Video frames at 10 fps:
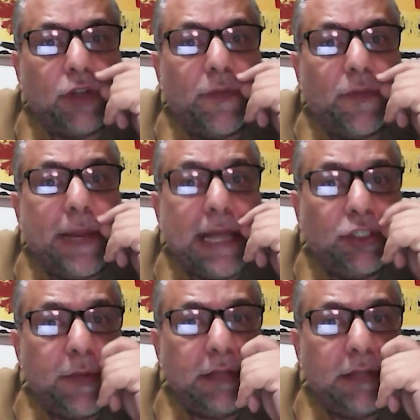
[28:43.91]
of
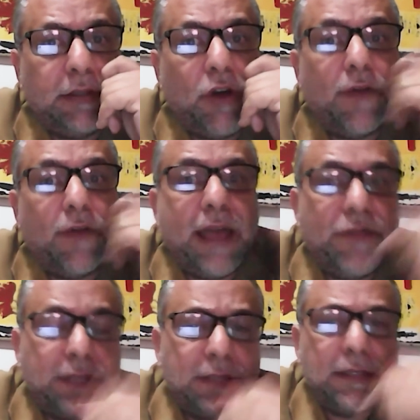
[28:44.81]
management of
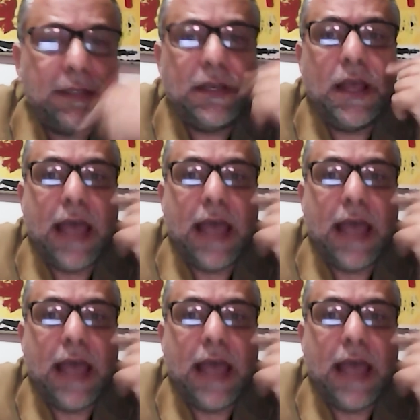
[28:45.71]
efficiency,